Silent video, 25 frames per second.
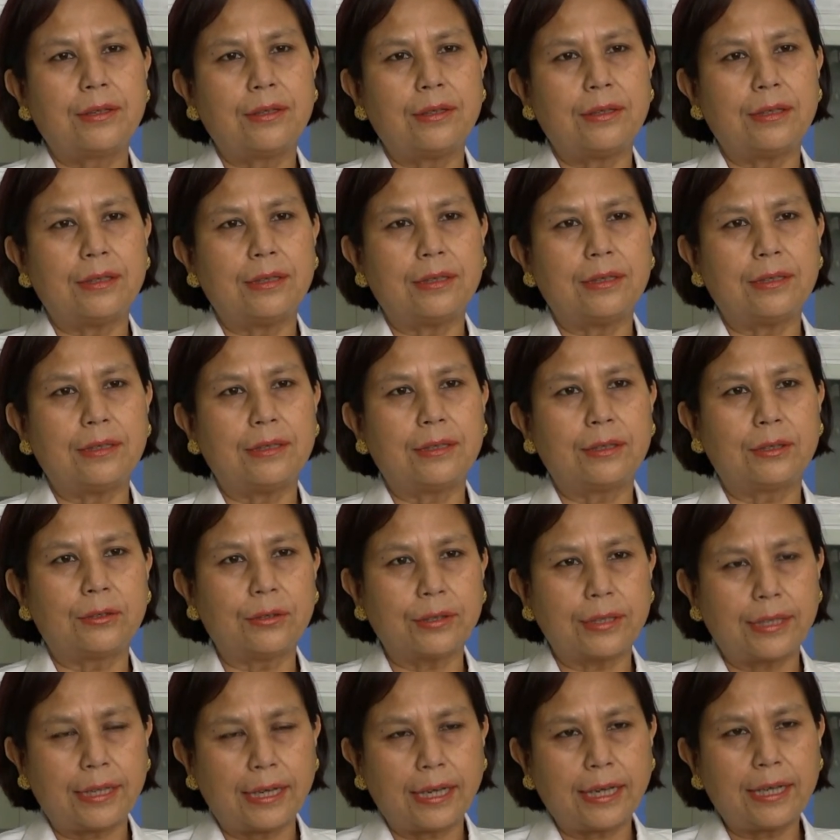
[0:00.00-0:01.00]
a
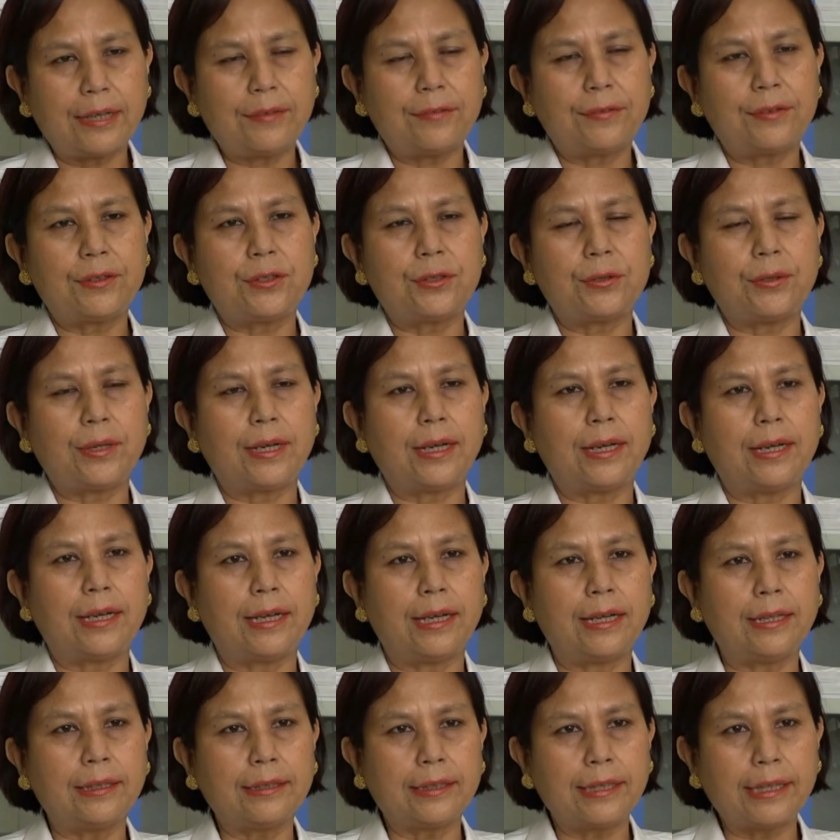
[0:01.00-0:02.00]
good life, to a
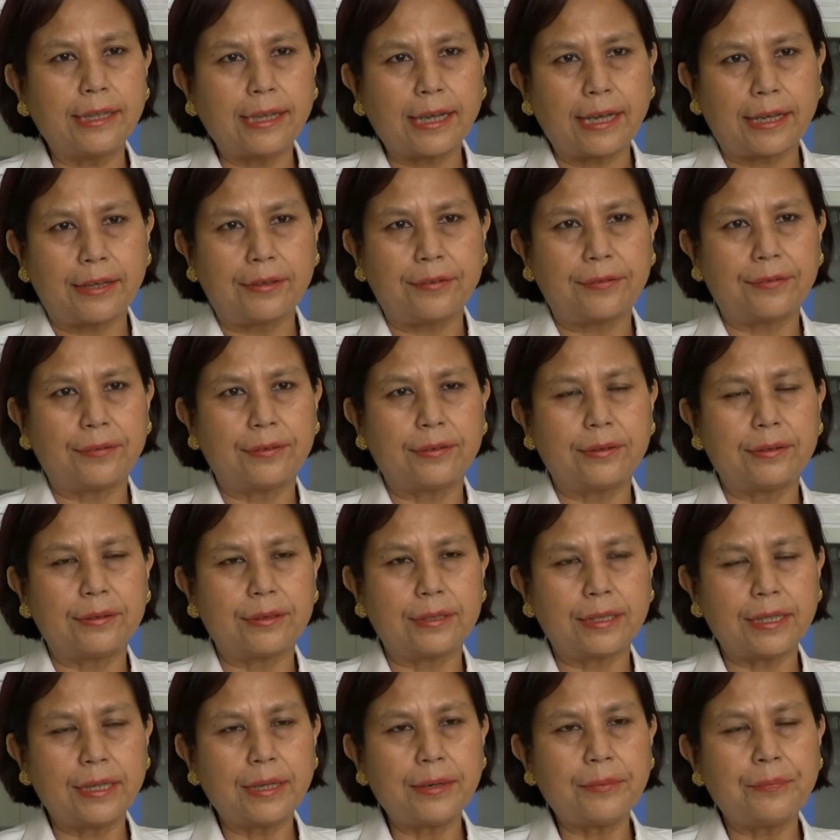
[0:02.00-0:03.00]
healthy life,
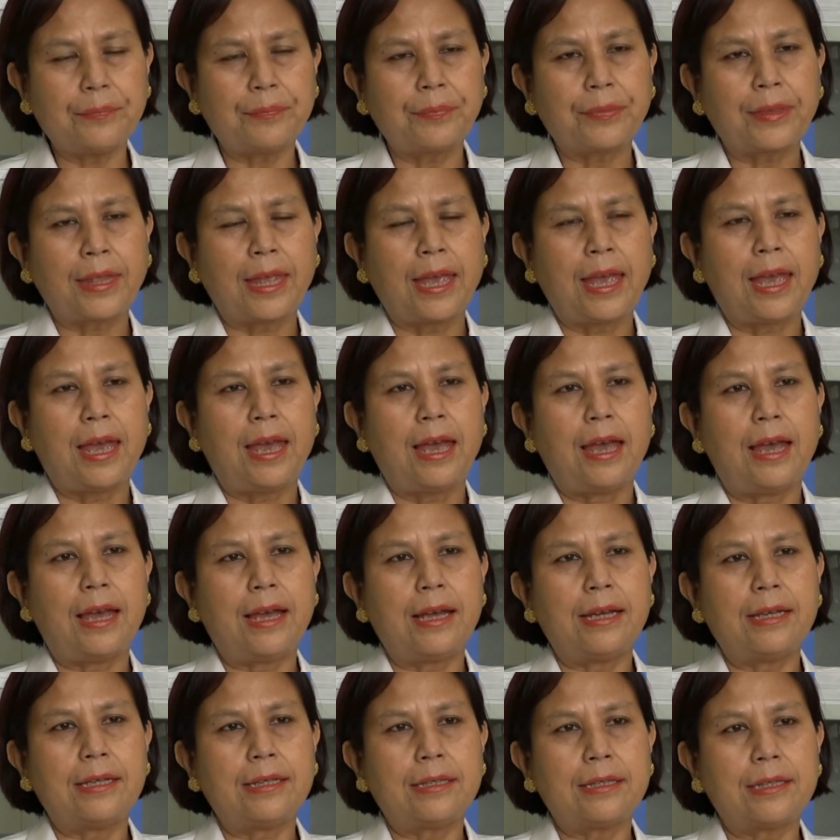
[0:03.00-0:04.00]
okay?
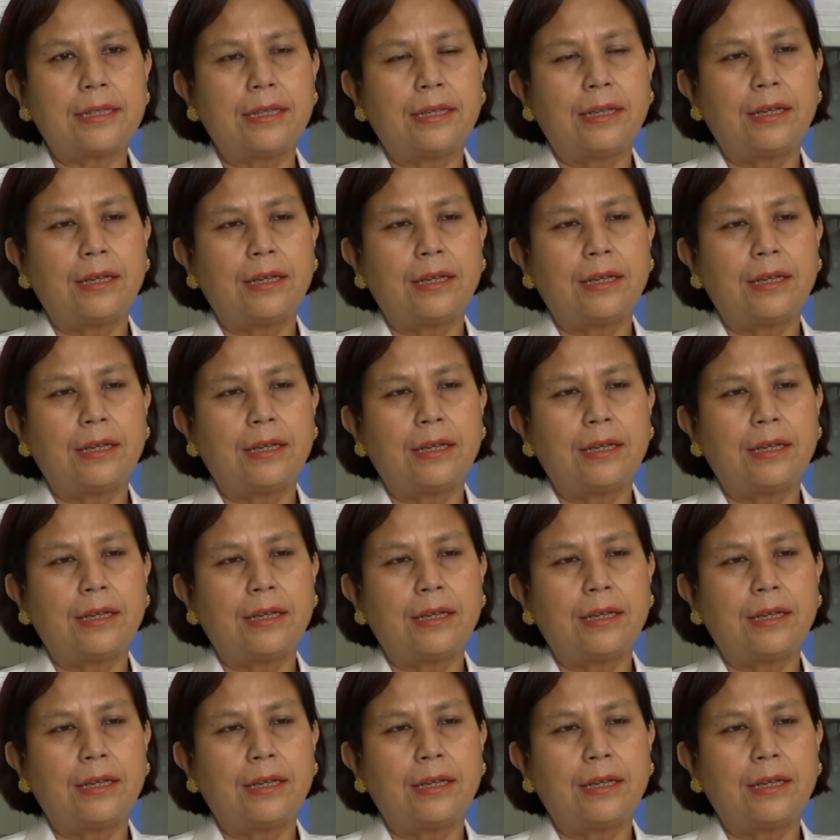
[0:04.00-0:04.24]
And